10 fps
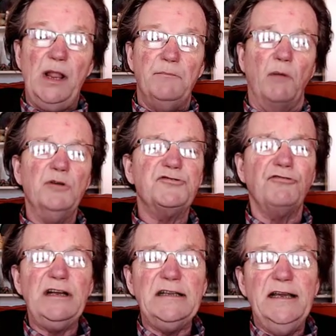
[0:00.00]
But what's
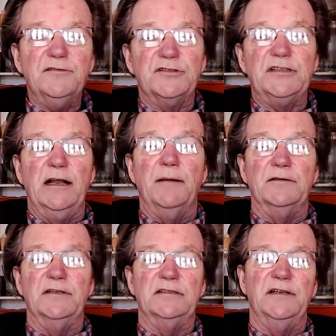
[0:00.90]
really interesting
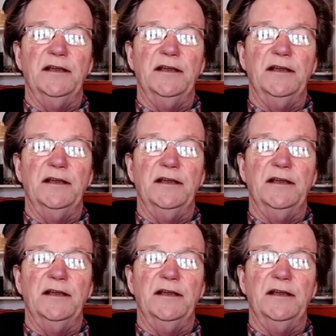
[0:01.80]
about this,